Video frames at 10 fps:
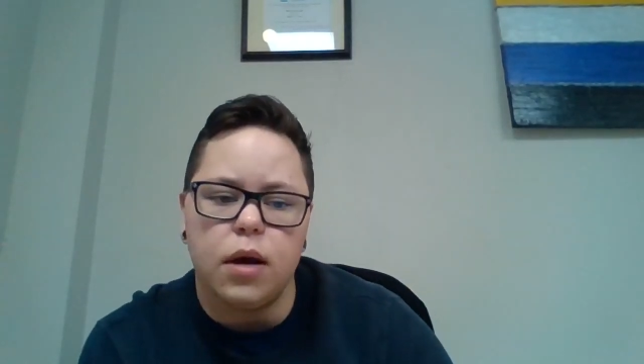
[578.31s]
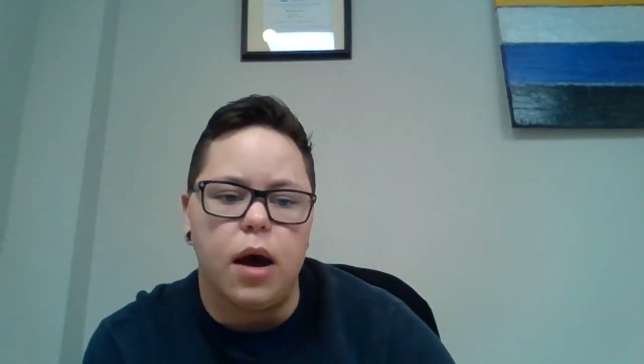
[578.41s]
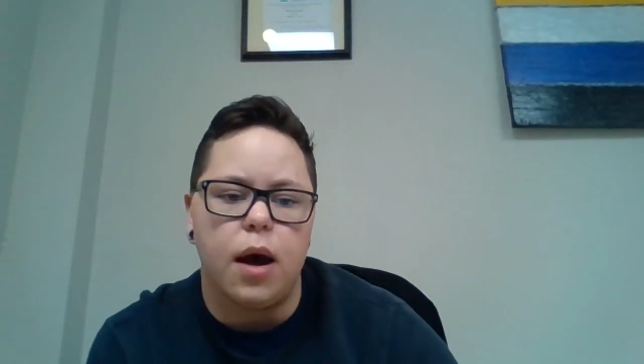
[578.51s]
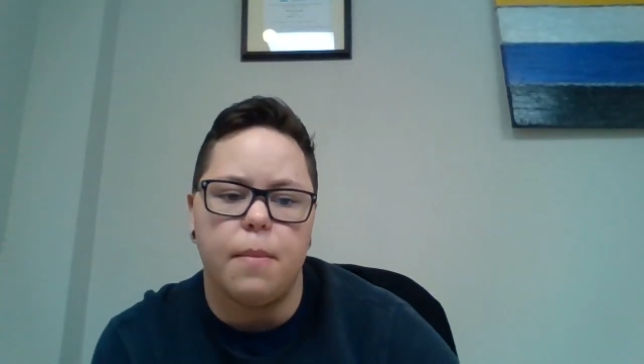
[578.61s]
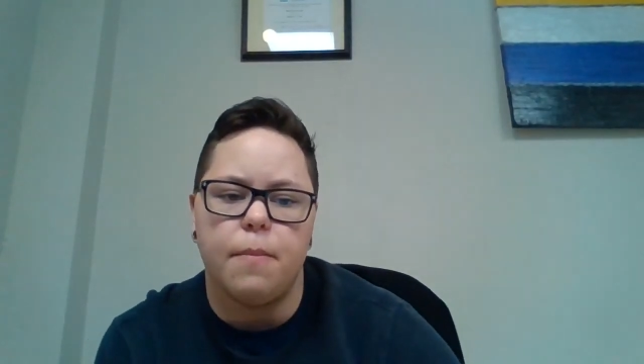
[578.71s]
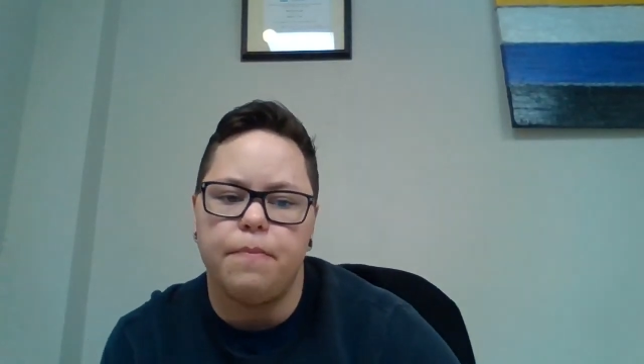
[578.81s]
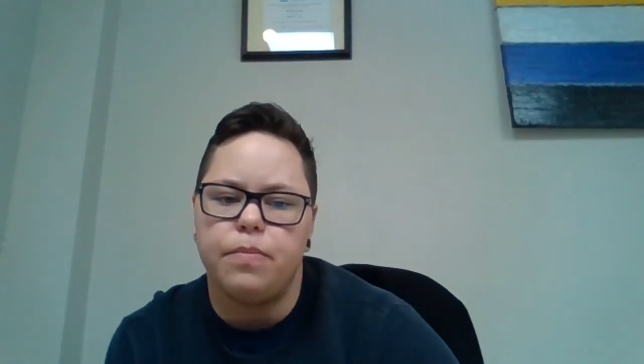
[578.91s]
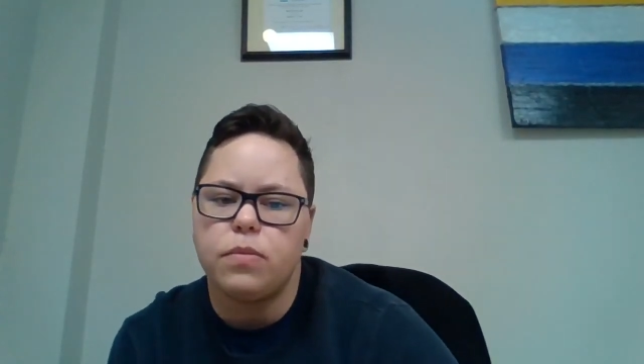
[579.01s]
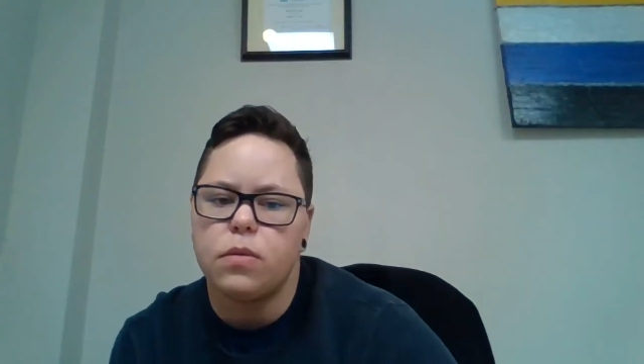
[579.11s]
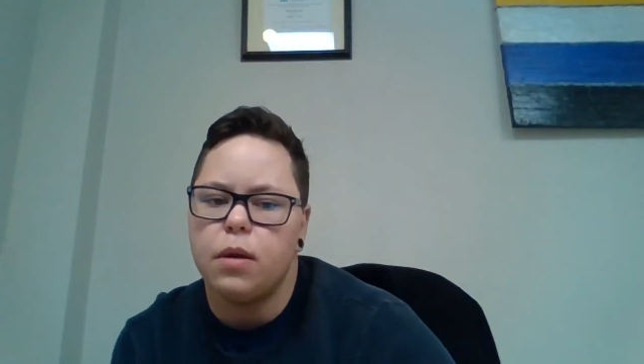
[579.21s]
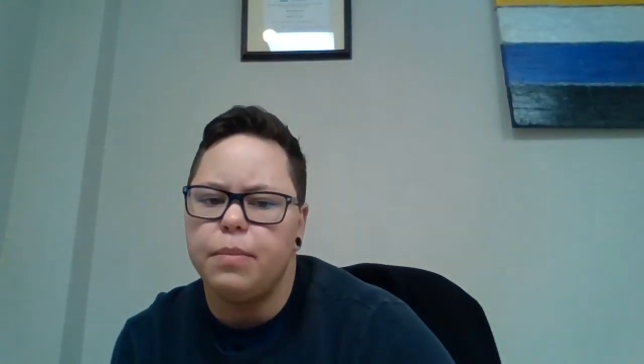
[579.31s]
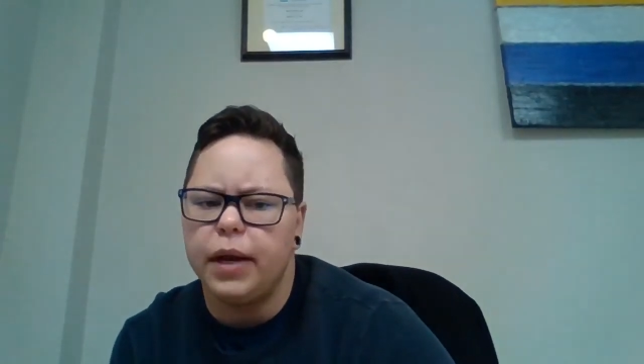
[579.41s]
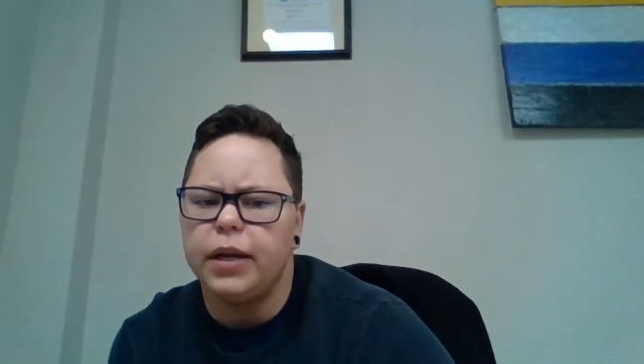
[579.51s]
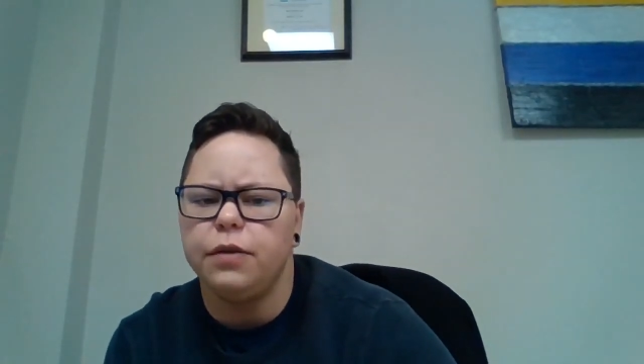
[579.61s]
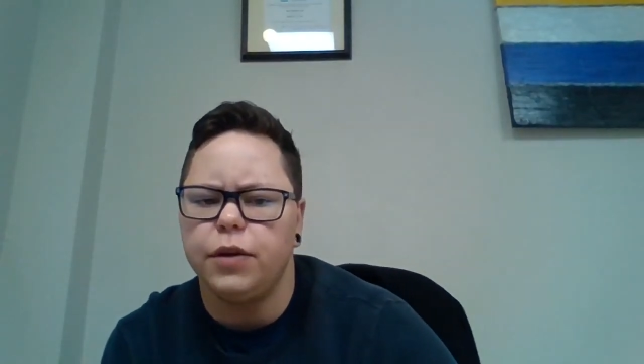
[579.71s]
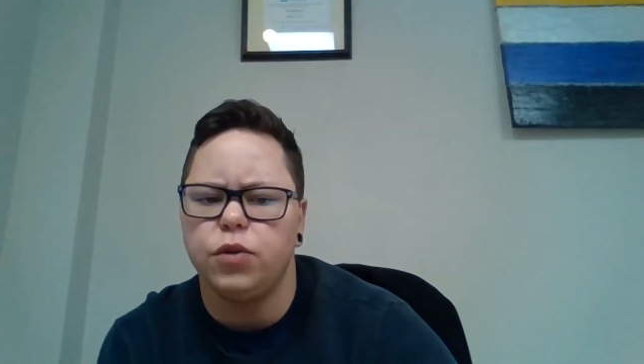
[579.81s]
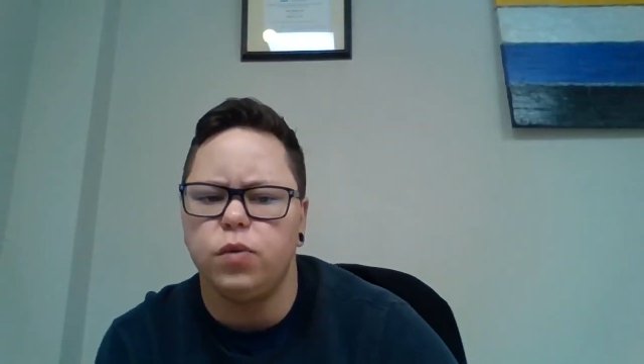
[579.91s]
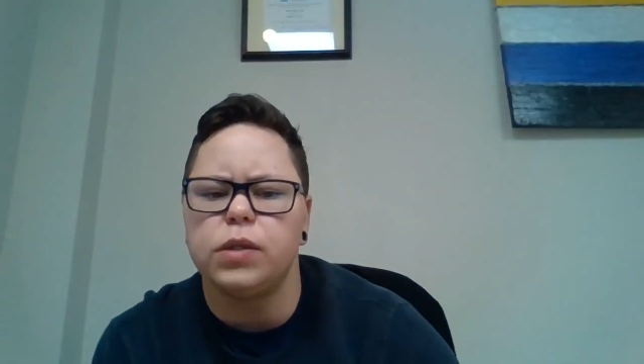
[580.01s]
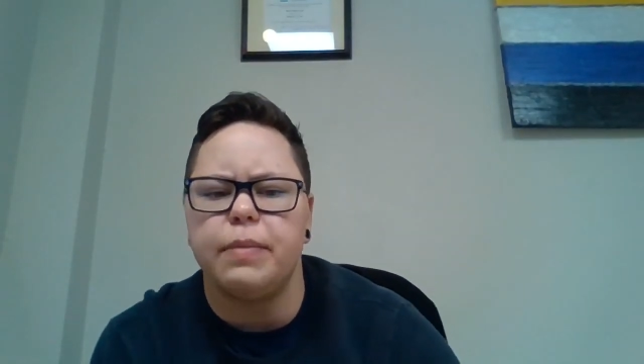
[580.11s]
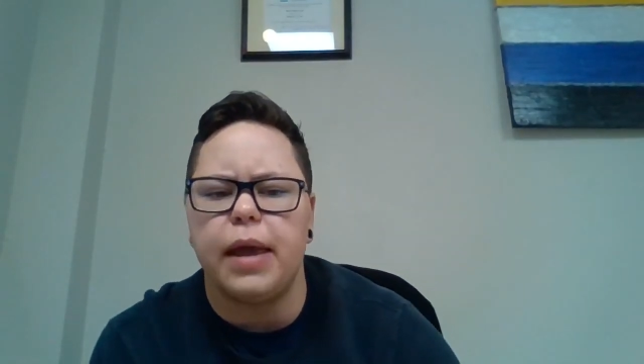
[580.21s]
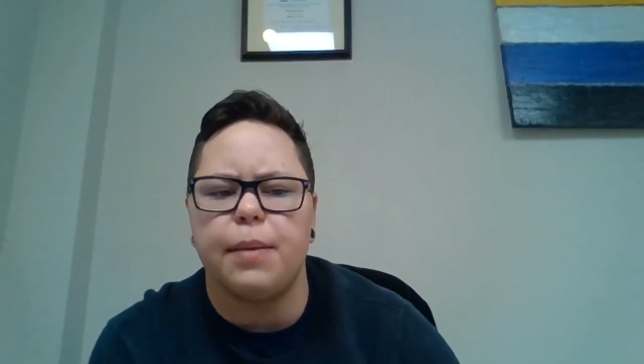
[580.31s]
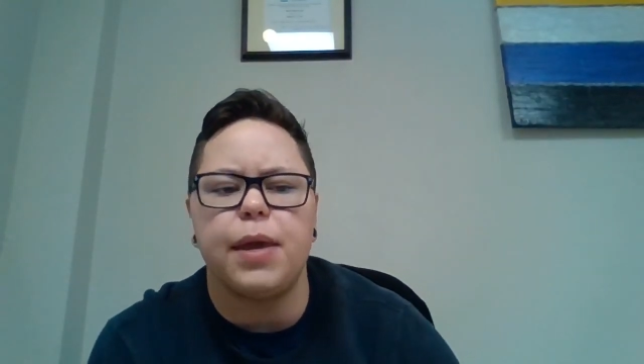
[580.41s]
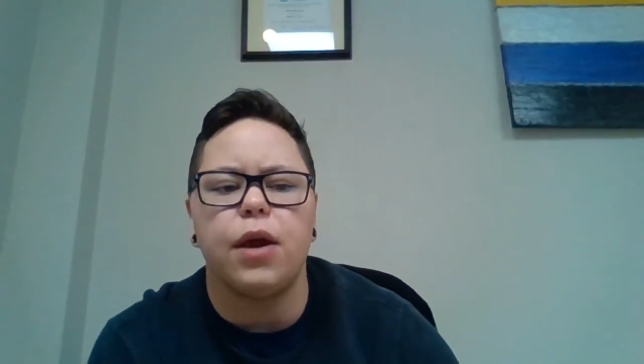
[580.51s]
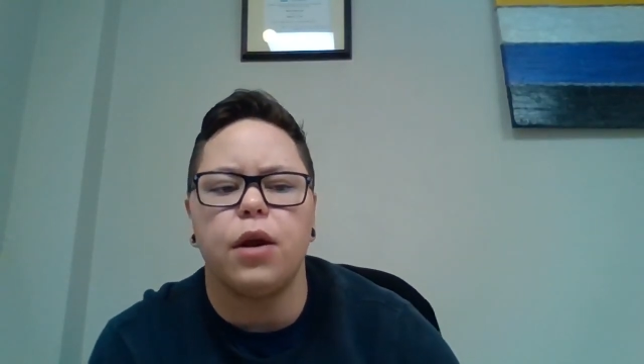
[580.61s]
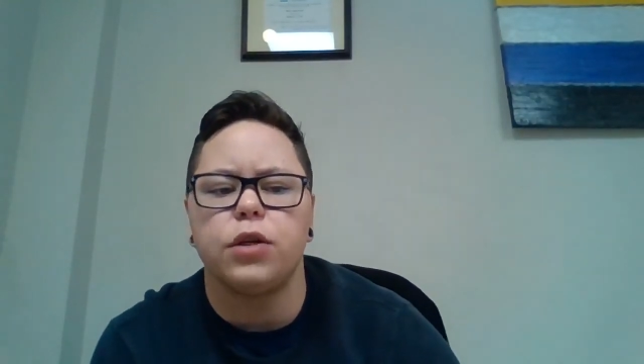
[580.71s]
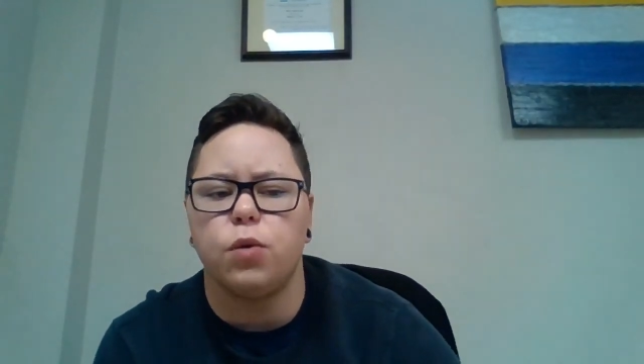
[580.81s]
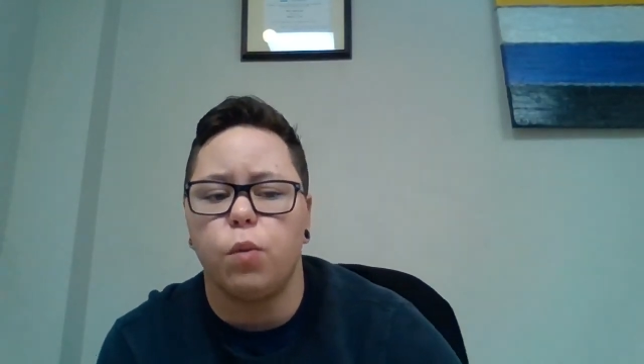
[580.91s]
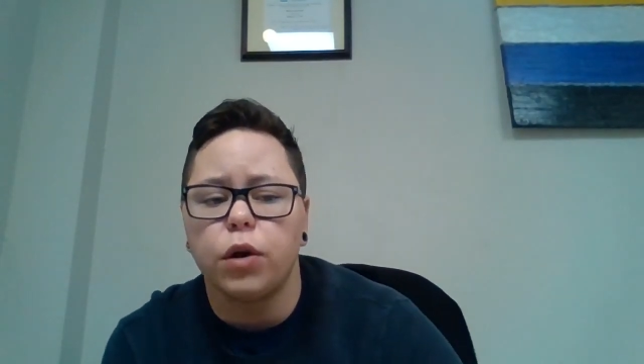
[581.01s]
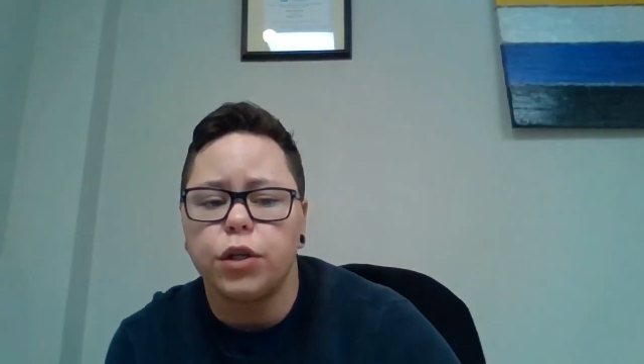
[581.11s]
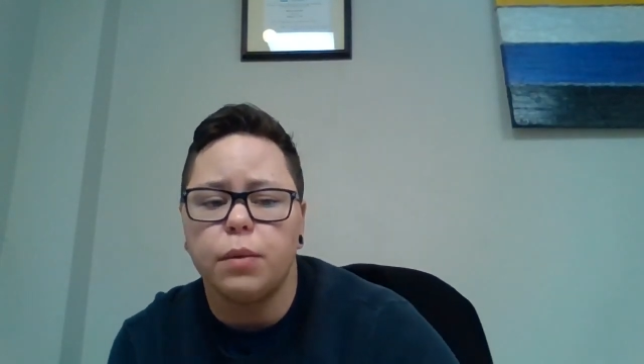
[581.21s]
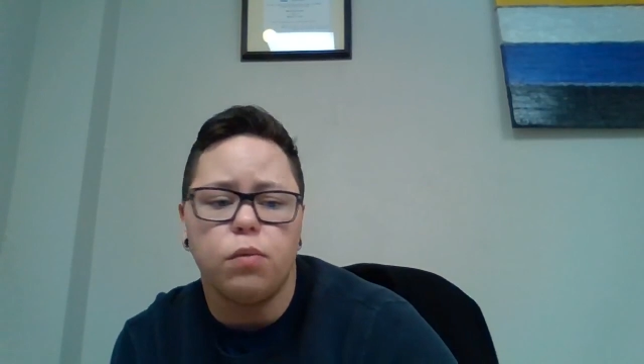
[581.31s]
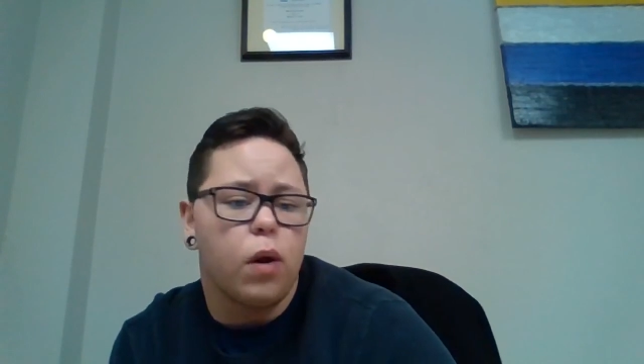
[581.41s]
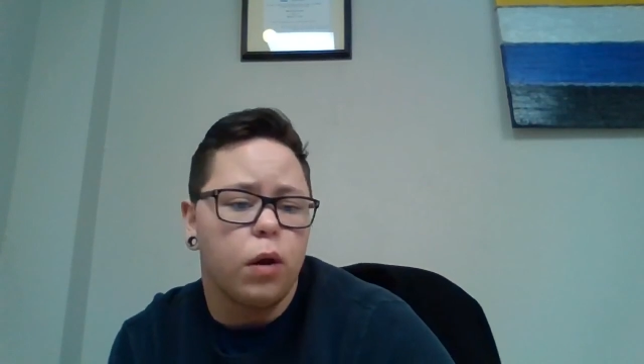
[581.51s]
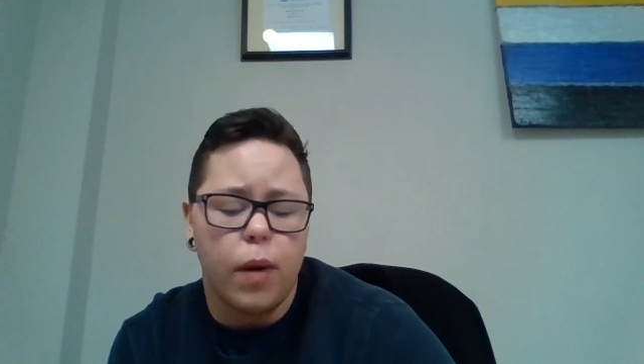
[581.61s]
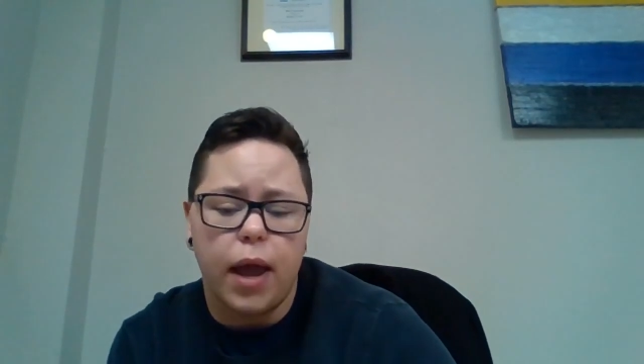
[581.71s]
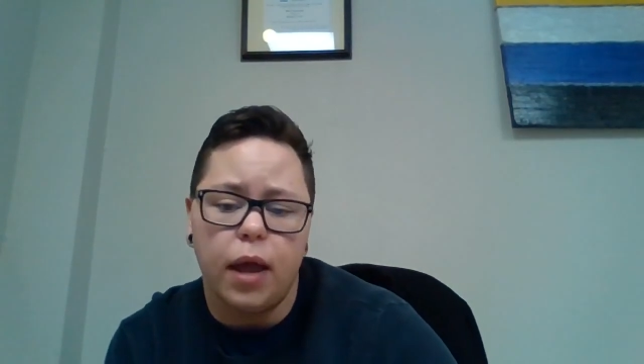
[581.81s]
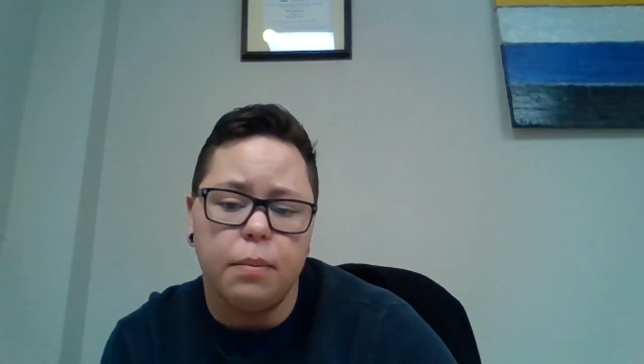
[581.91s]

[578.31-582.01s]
but individuals may appear to worship one way,